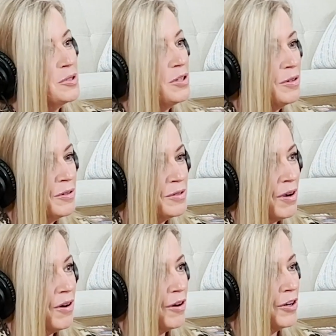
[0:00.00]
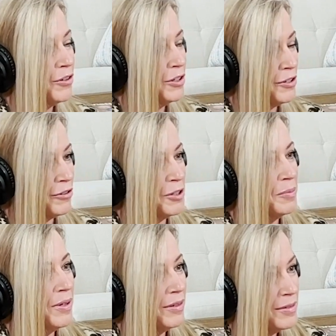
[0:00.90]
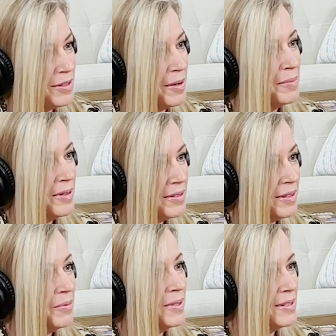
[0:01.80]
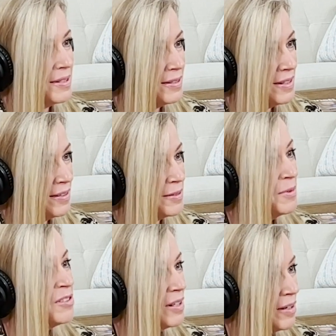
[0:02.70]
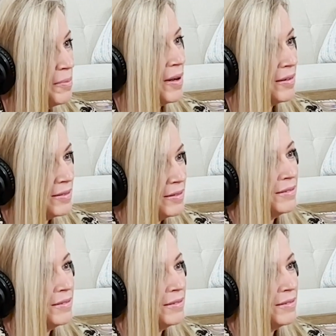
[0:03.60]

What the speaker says: Twos are your detergent bottles. So mostly 1s and 2s, mostly your bottles.